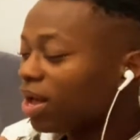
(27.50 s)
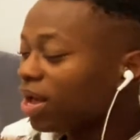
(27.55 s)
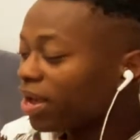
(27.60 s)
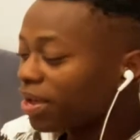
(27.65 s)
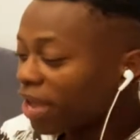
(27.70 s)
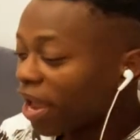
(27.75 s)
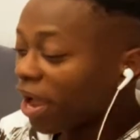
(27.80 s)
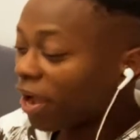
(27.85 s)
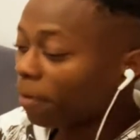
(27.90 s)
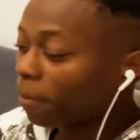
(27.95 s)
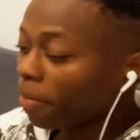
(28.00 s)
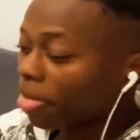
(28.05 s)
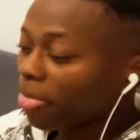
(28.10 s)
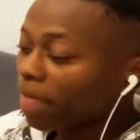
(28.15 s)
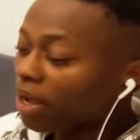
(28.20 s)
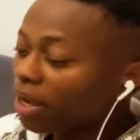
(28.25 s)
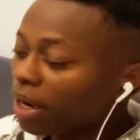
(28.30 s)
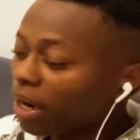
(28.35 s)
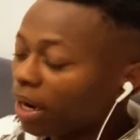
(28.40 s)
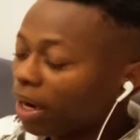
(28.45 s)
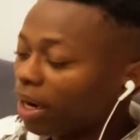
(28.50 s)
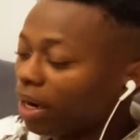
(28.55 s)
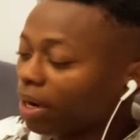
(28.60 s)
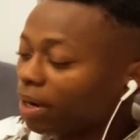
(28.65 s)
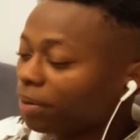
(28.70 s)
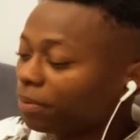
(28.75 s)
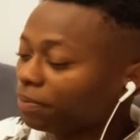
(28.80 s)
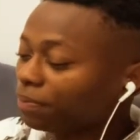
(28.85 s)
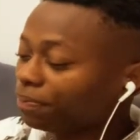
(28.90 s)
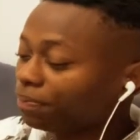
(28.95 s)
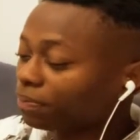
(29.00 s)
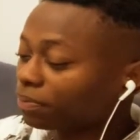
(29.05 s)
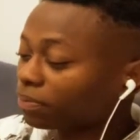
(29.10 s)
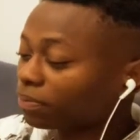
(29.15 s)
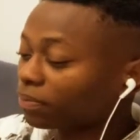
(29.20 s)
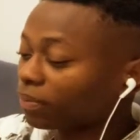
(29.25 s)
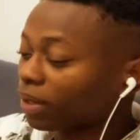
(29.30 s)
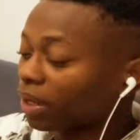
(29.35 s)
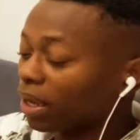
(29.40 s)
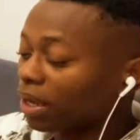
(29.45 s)
Yeah, um,
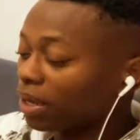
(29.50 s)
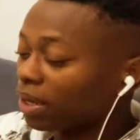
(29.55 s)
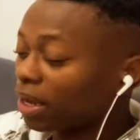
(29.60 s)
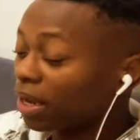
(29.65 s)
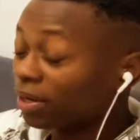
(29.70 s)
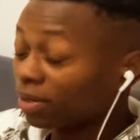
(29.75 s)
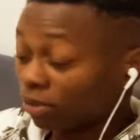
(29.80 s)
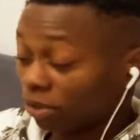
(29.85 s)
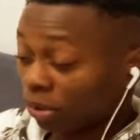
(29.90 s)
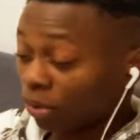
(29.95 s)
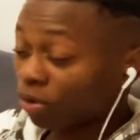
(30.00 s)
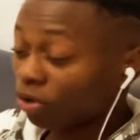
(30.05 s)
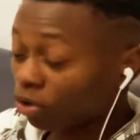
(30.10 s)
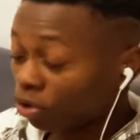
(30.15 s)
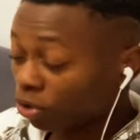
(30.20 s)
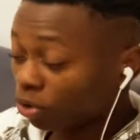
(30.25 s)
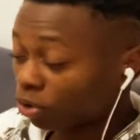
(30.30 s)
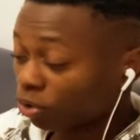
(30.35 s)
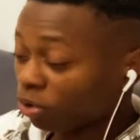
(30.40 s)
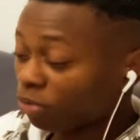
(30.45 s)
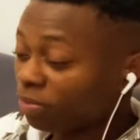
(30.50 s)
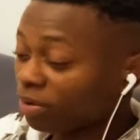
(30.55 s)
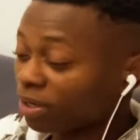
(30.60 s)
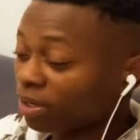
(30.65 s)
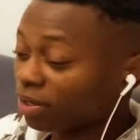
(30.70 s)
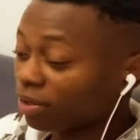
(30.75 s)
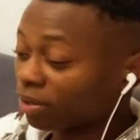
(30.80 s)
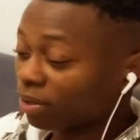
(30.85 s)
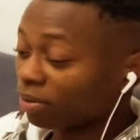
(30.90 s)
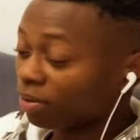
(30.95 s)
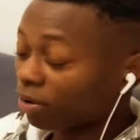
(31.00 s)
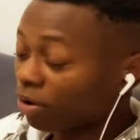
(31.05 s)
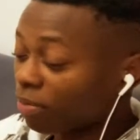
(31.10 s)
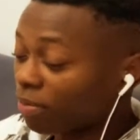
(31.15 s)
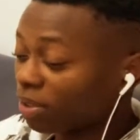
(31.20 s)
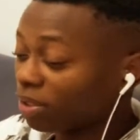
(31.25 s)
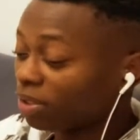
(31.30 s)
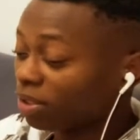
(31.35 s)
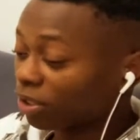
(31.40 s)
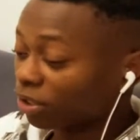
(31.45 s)
and someone also told me in the
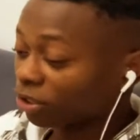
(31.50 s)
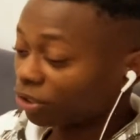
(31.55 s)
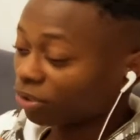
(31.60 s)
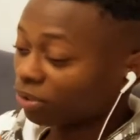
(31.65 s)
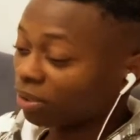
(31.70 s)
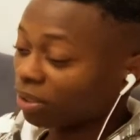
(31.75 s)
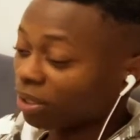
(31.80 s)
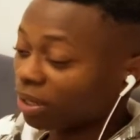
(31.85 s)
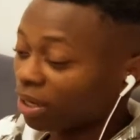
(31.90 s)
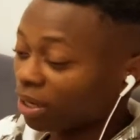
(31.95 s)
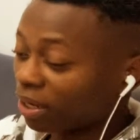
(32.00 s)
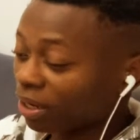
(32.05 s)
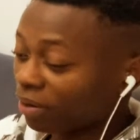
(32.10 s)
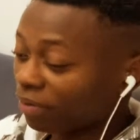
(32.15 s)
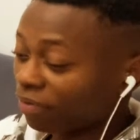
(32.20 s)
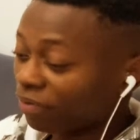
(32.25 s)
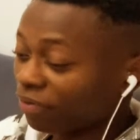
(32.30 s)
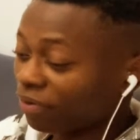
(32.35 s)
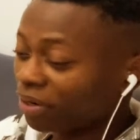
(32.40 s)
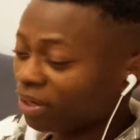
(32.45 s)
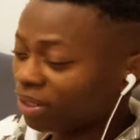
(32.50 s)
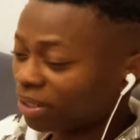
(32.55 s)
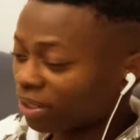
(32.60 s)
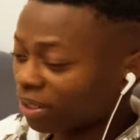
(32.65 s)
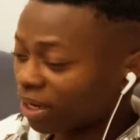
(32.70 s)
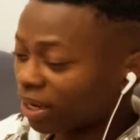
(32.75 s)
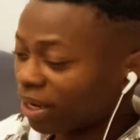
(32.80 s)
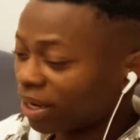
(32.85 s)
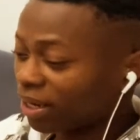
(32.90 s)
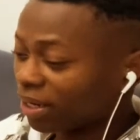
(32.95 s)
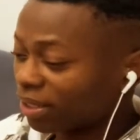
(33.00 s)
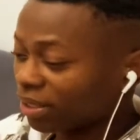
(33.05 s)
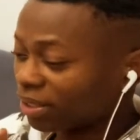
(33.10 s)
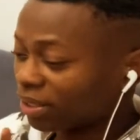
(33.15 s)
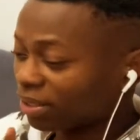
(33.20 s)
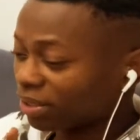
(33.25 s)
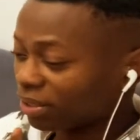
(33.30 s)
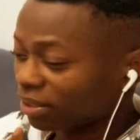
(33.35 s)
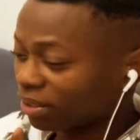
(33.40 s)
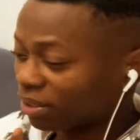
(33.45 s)
comment section that Freddie died
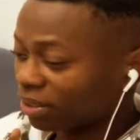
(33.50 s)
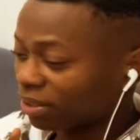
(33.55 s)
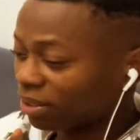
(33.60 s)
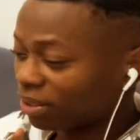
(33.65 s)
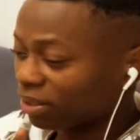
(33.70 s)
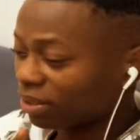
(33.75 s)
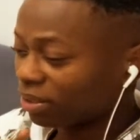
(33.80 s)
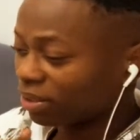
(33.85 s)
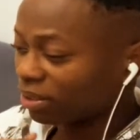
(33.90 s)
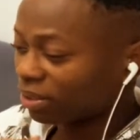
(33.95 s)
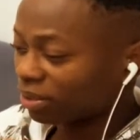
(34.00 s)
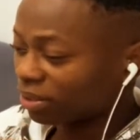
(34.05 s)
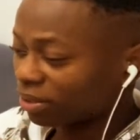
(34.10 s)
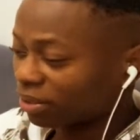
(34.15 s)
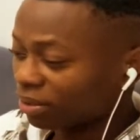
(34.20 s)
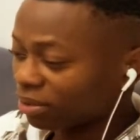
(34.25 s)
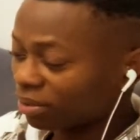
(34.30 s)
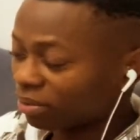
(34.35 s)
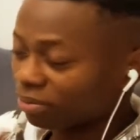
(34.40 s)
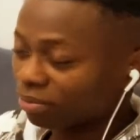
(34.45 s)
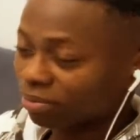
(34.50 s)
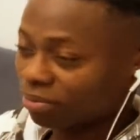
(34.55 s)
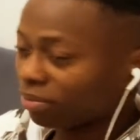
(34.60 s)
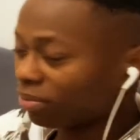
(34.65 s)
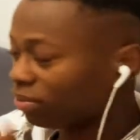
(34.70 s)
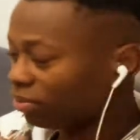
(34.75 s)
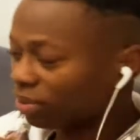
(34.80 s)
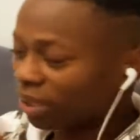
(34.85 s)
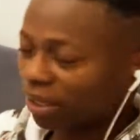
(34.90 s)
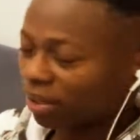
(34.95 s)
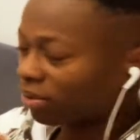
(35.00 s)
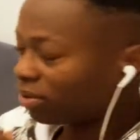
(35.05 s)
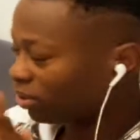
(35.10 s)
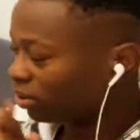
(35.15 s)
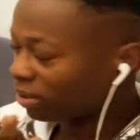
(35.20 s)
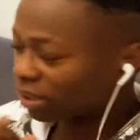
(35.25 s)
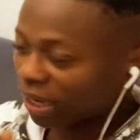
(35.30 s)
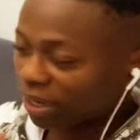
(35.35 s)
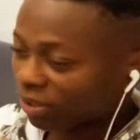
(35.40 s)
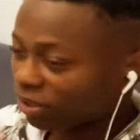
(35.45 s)
in like she
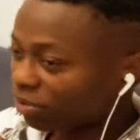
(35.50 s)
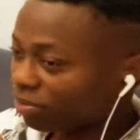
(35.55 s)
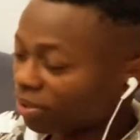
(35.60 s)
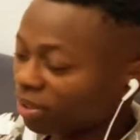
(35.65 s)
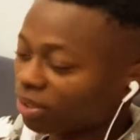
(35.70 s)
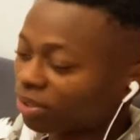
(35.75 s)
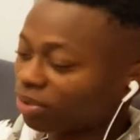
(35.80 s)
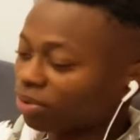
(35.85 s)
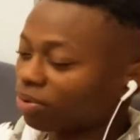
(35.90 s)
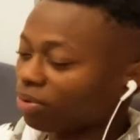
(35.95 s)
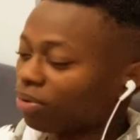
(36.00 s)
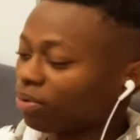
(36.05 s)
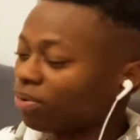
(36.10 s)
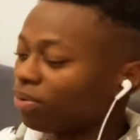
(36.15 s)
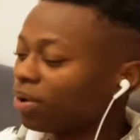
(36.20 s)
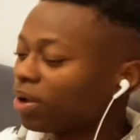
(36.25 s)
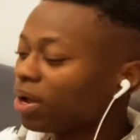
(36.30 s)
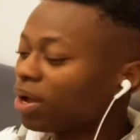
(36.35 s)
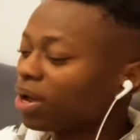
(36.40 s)
died some years ago,